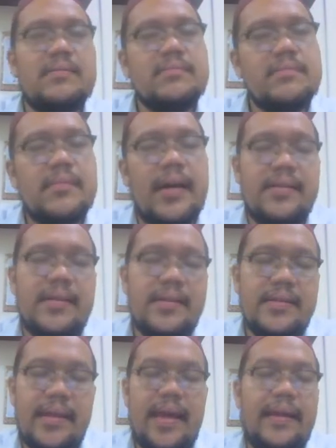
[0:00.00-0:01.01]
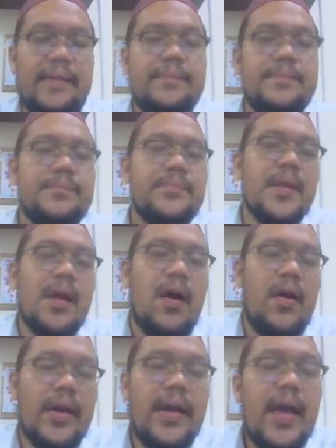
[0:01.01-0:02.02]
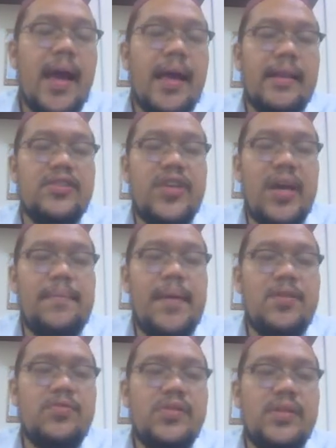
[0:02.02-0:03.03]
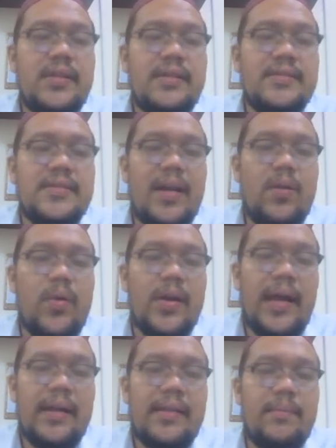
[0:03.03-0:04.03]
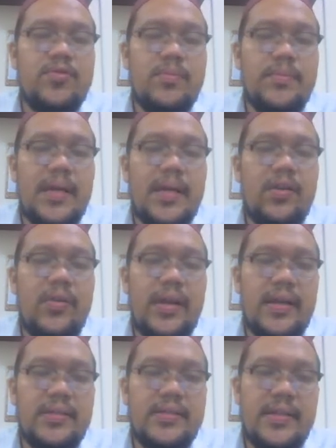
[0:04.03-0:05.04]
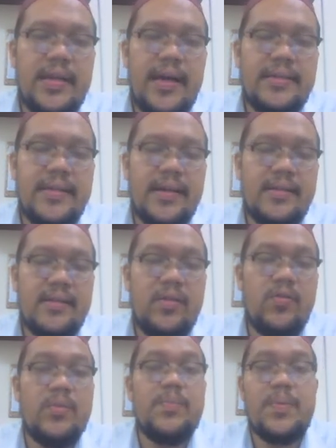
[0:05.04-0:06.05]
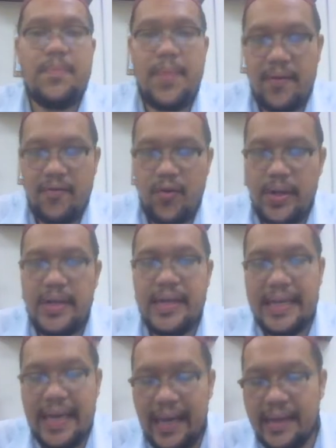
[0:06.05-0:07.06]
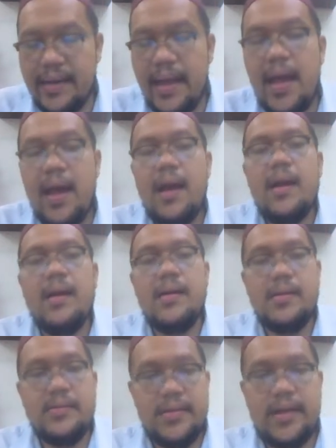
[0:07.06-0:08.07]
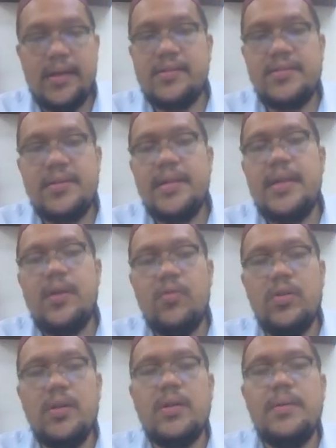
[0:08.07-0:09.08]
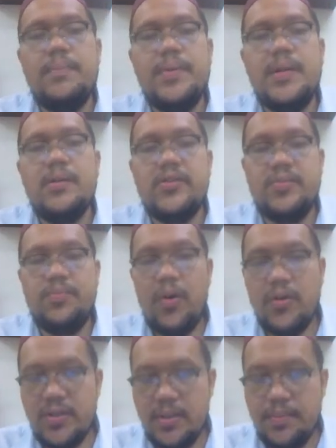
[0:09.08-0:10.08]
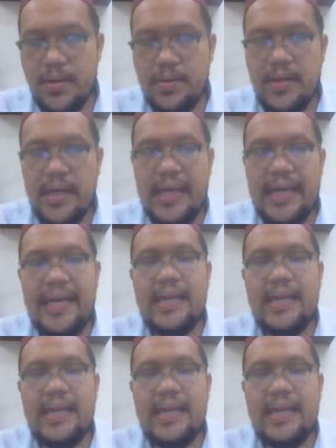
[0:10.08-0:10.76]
until the end. Okay, the chairman usually decide what item should be included in agenda, and secretary will prepare for it. Again, secretary will be responsible in